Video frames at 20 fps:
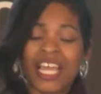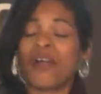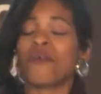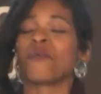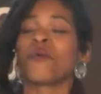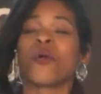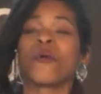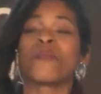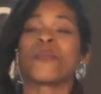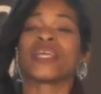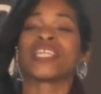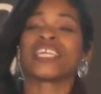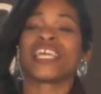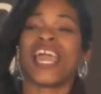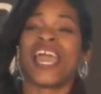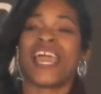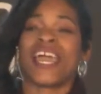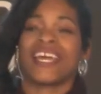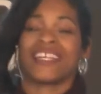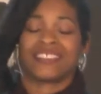I wore many
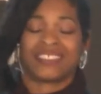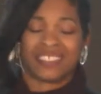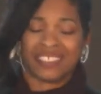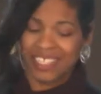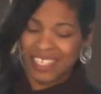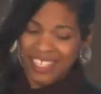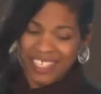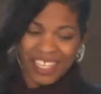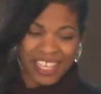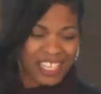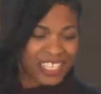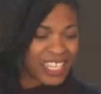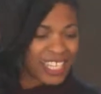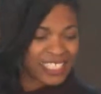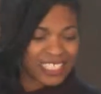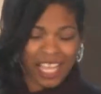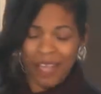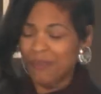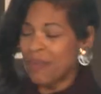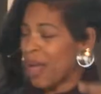hats.
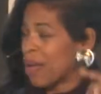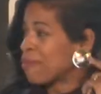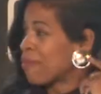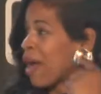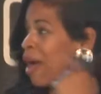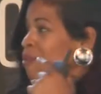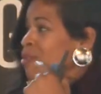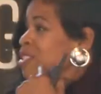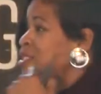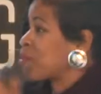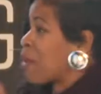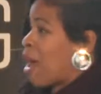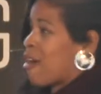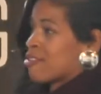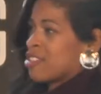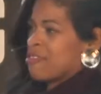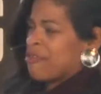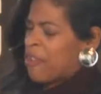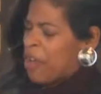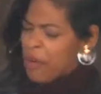Yes, I, I, was, I
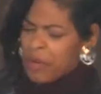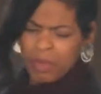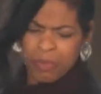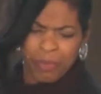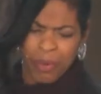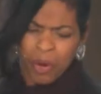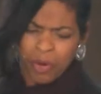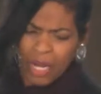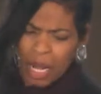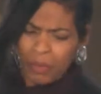was very bold.